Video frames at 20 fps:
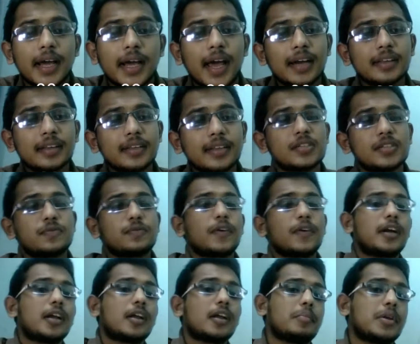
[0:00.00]
and this
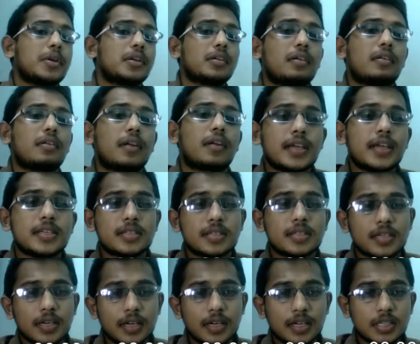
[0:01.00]
fundamental right
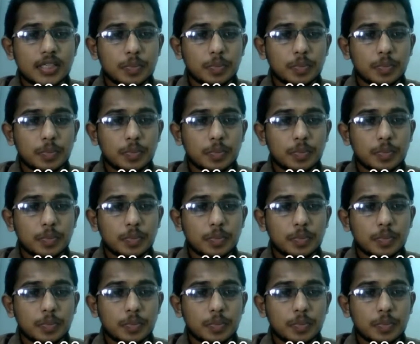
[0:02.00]
is